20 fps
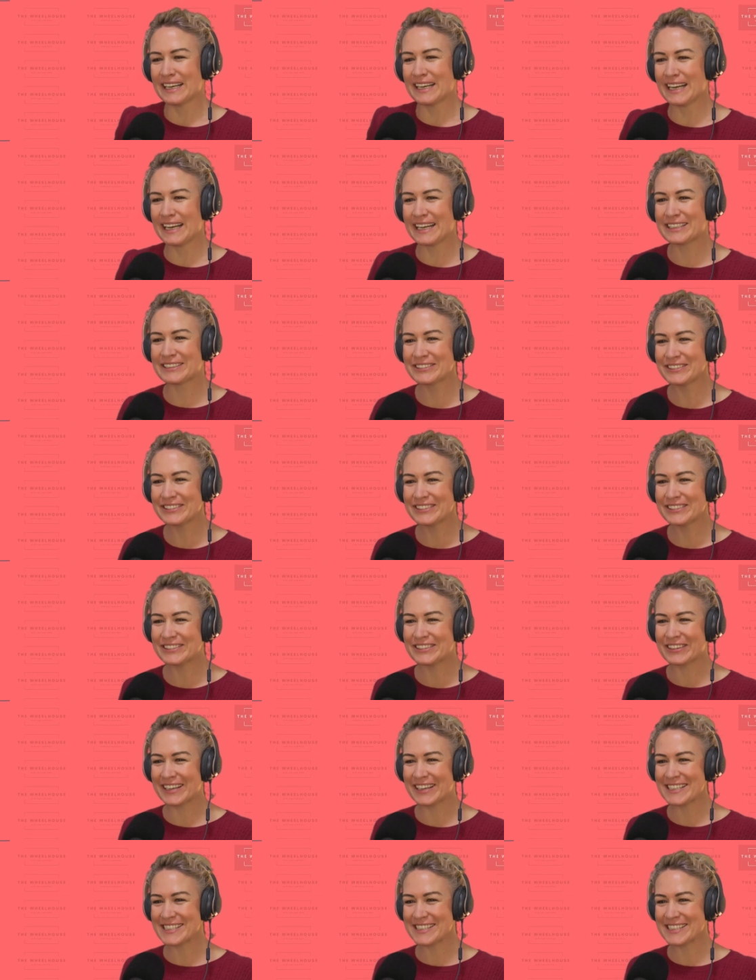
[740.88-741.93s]
Yeah, good
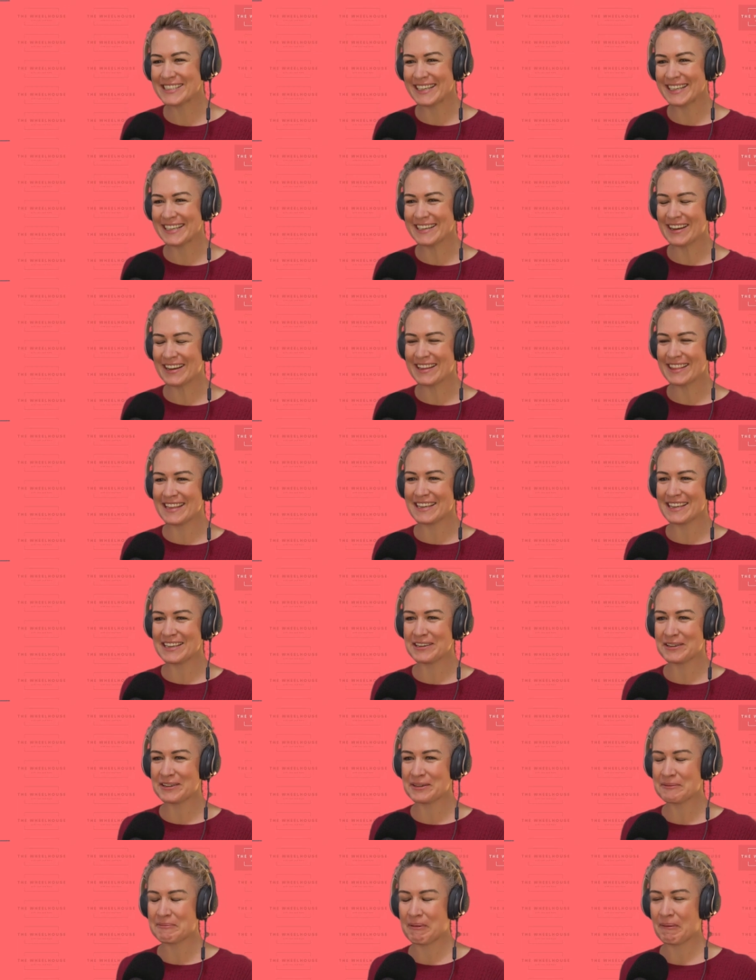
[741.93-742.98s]
question. I think
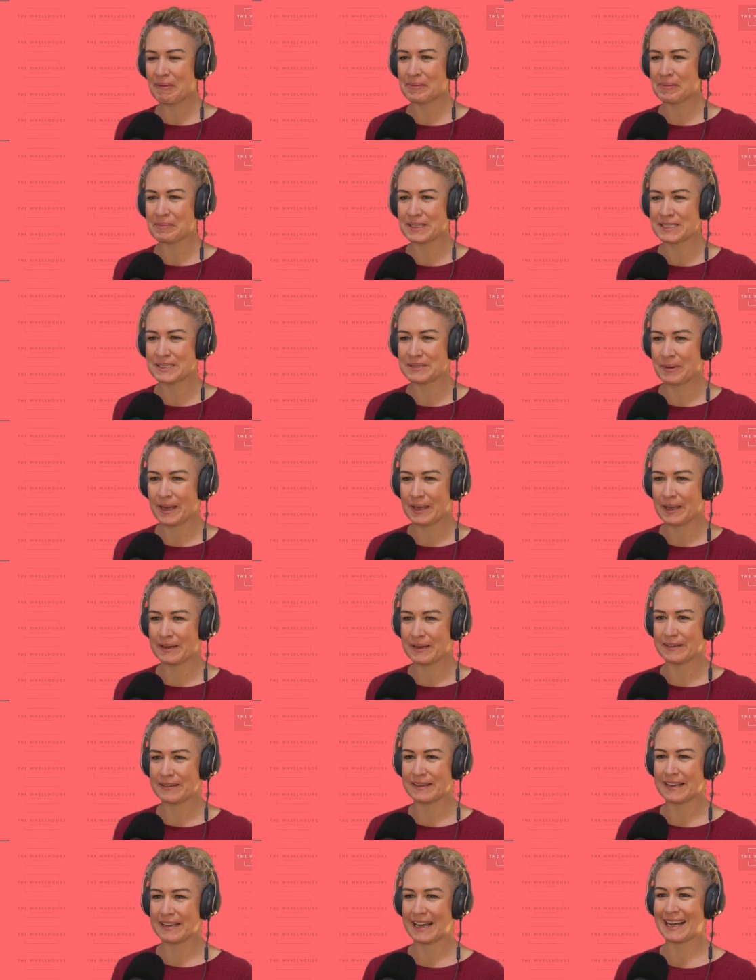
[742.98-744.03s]
you could probably debate
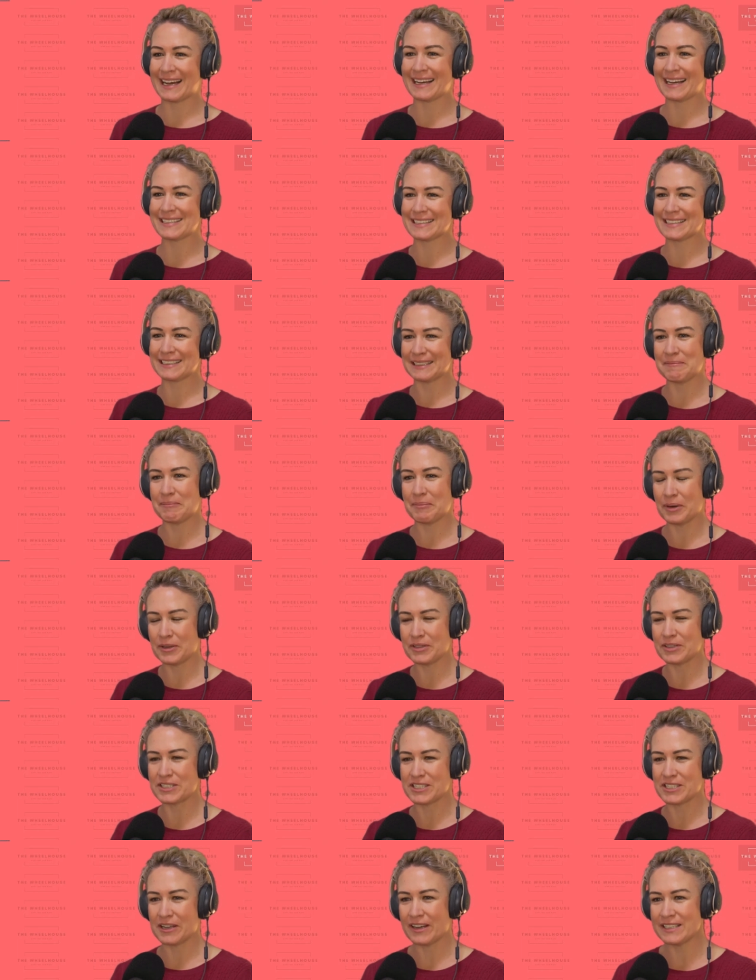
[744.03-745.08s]
heartily
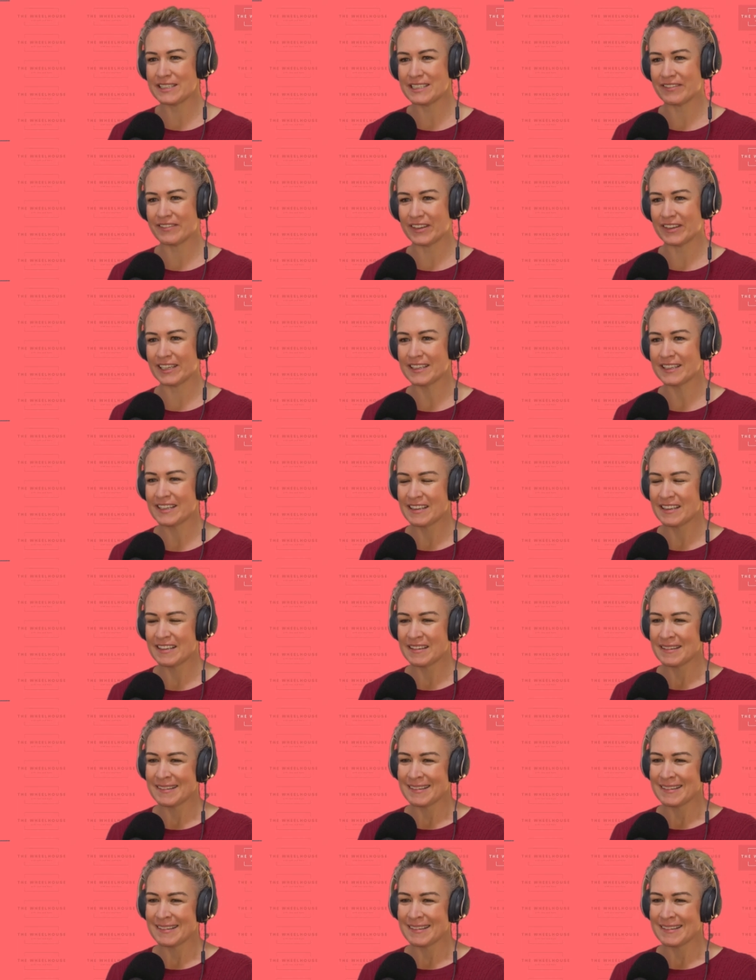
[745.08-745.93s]
both sides of it.